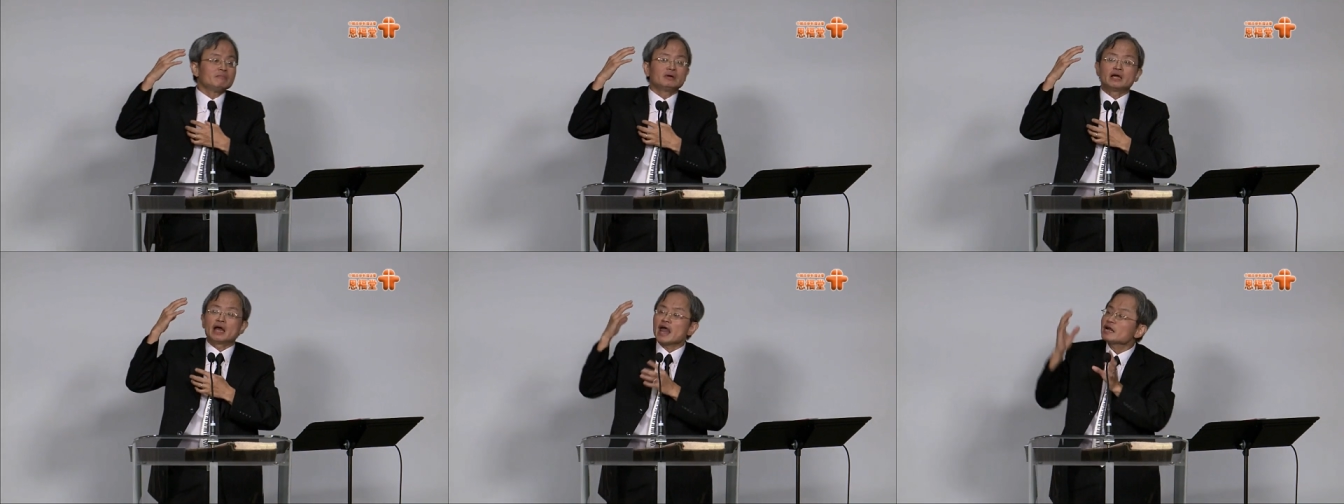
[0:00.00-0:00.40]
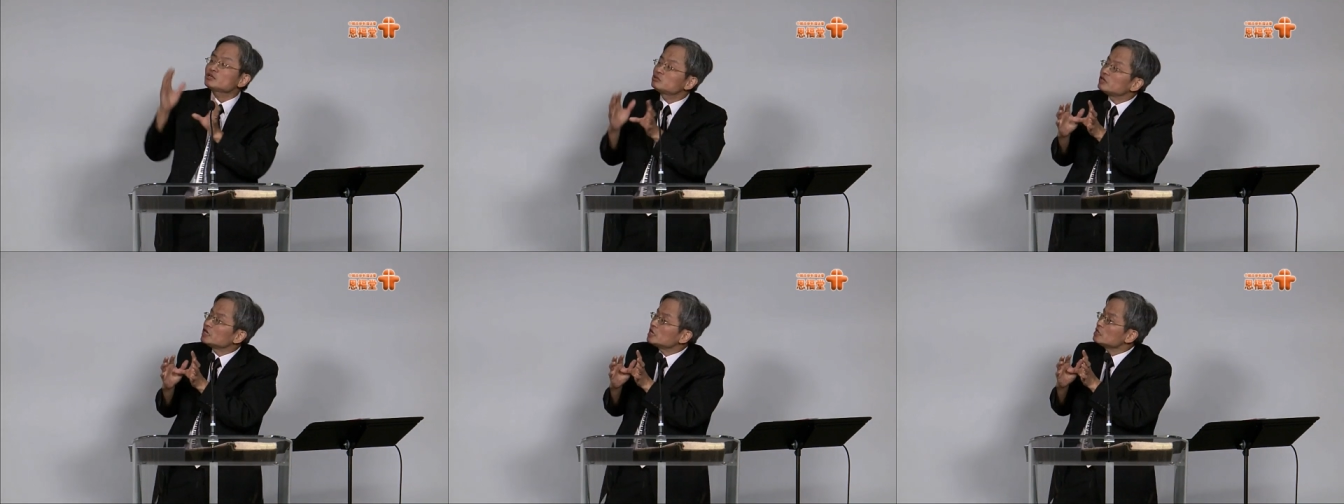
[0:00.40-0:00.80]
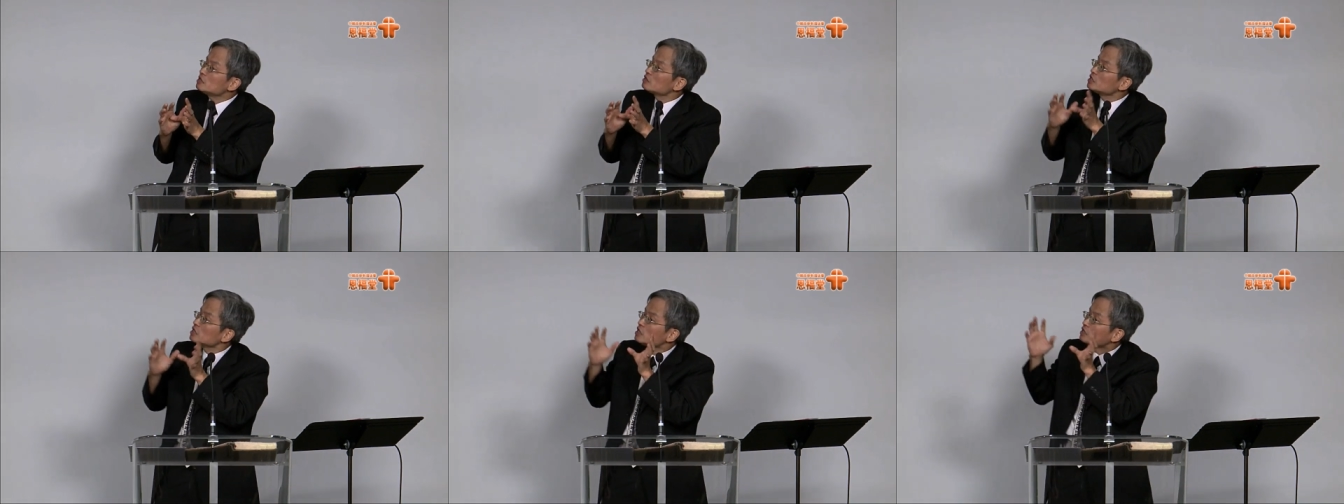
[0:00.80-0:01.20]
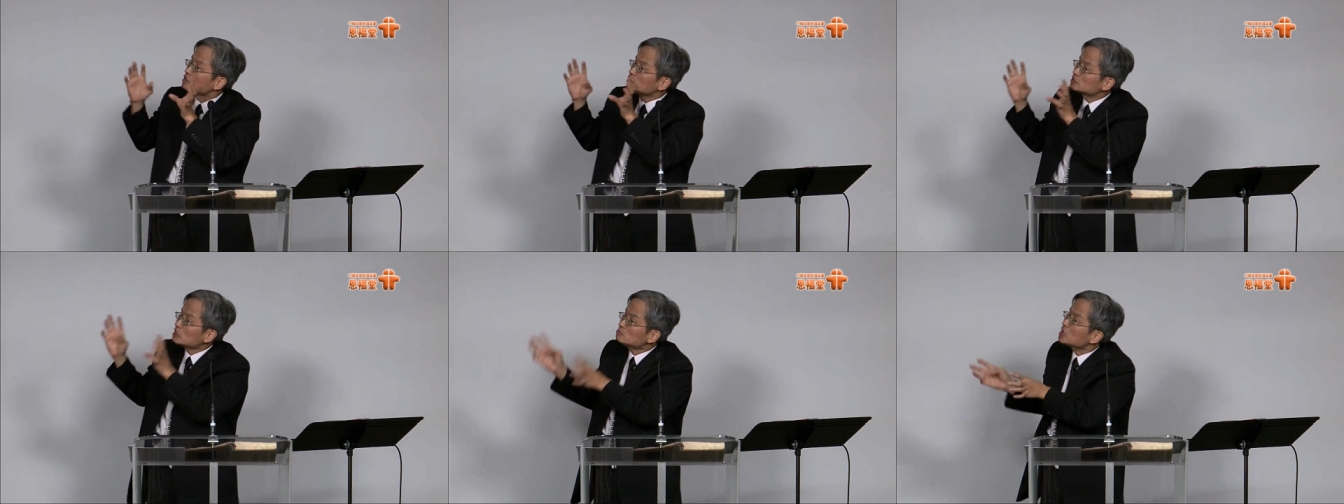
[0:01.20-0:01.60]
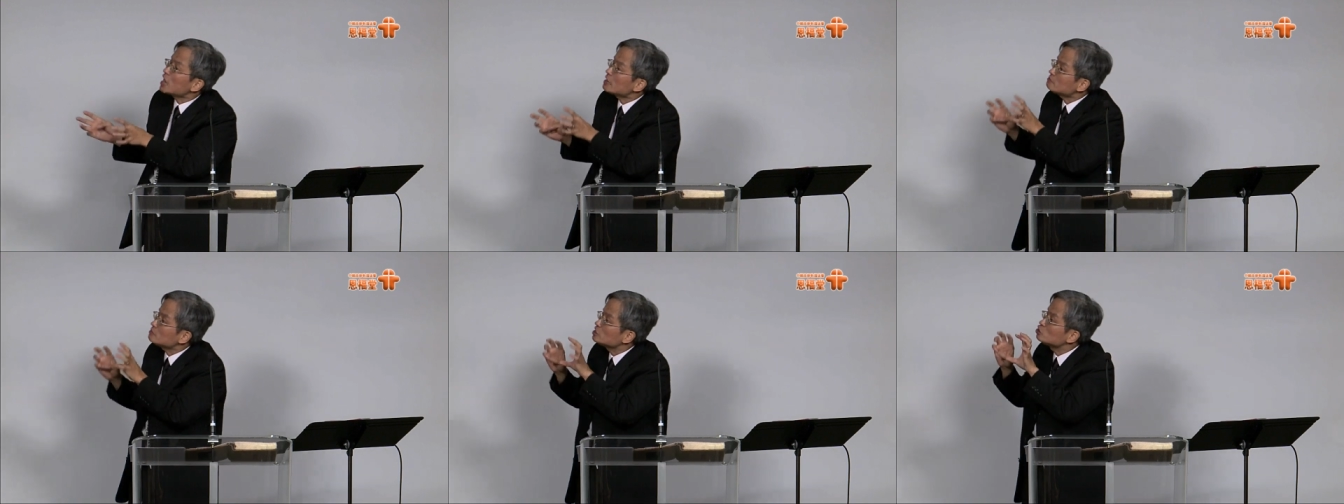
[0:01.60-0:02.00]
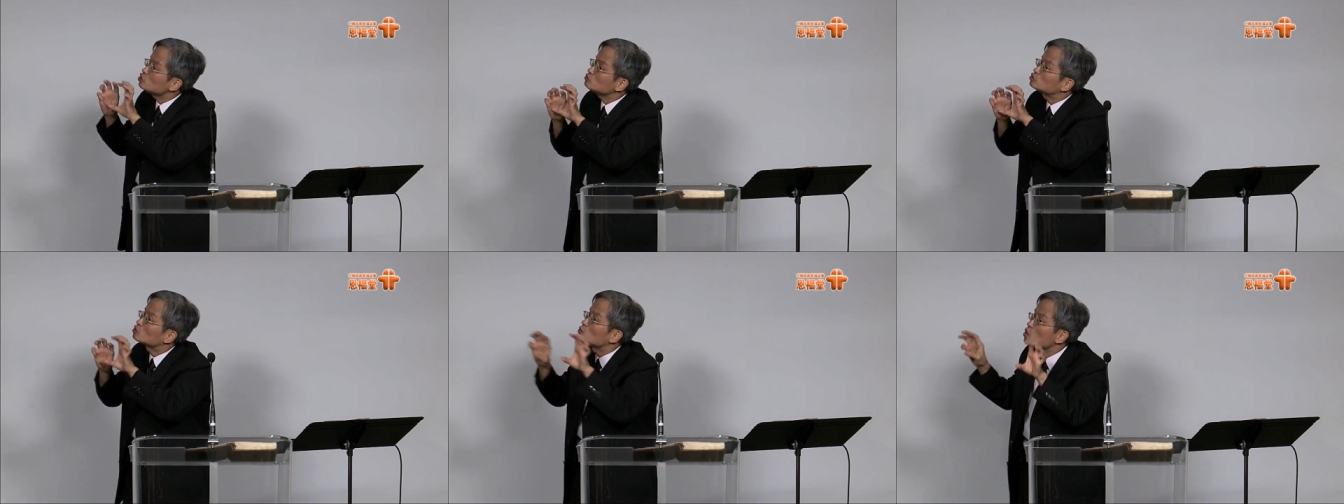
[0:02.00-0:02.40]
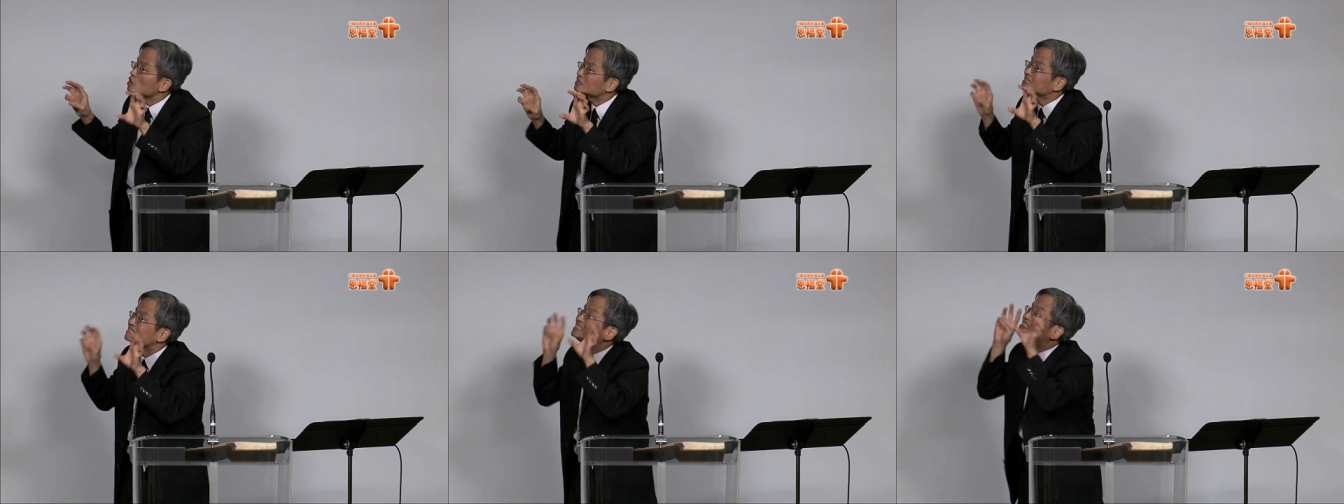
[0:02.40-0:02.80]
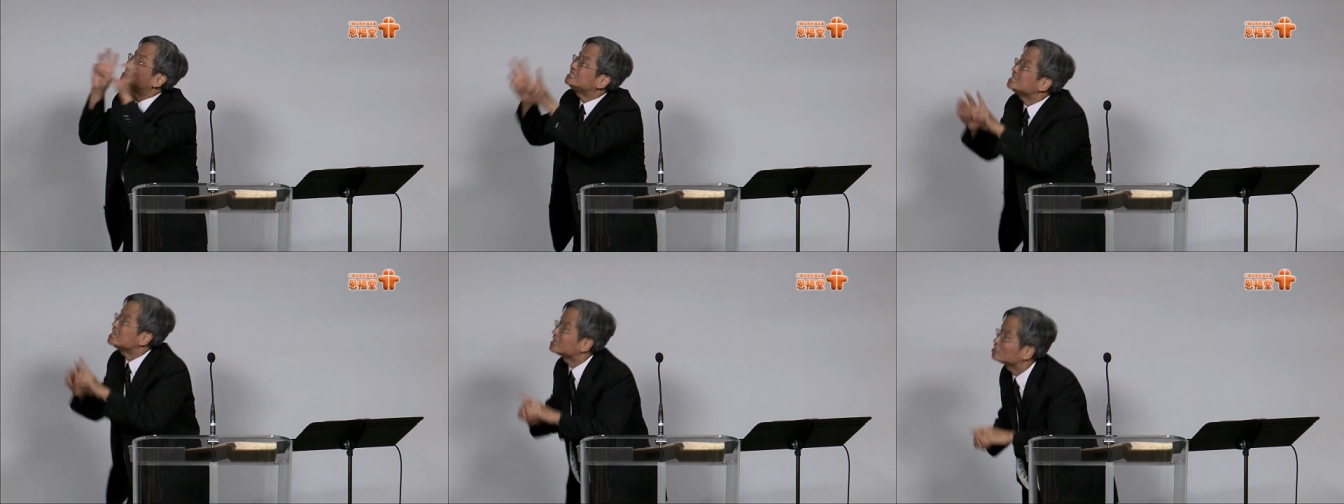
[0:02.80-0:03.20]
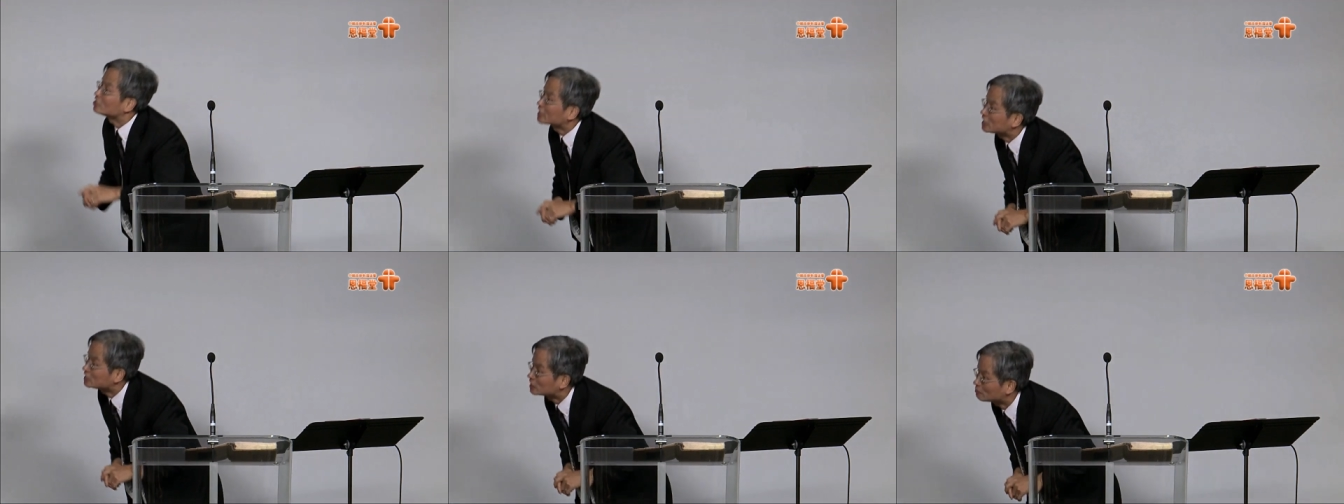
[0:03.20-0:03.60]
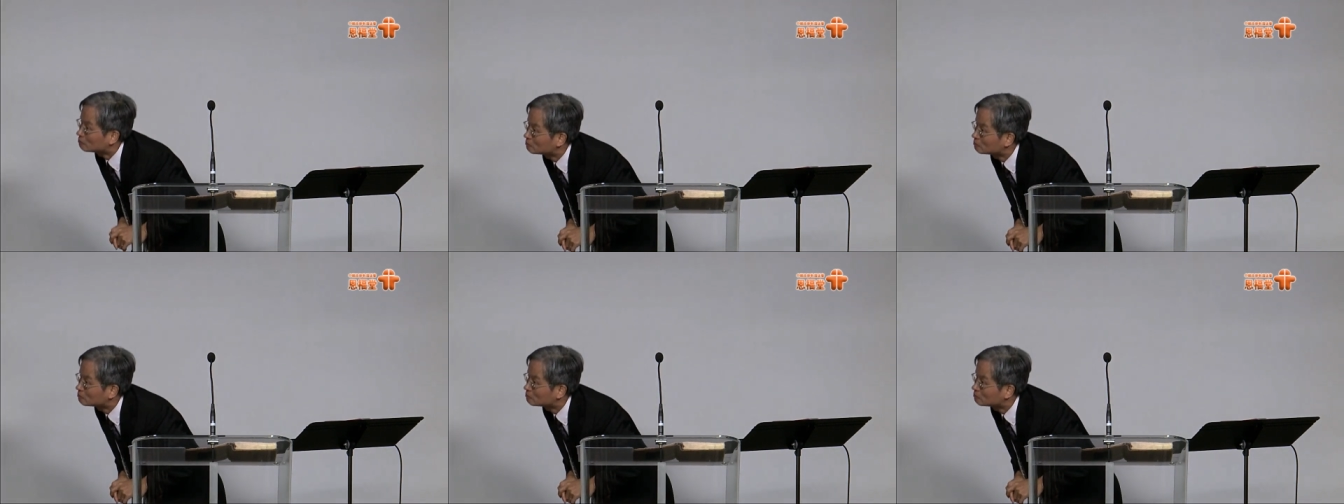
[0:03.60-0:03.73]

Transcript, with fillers: actually, sometimes you use the word seeing the kingdom.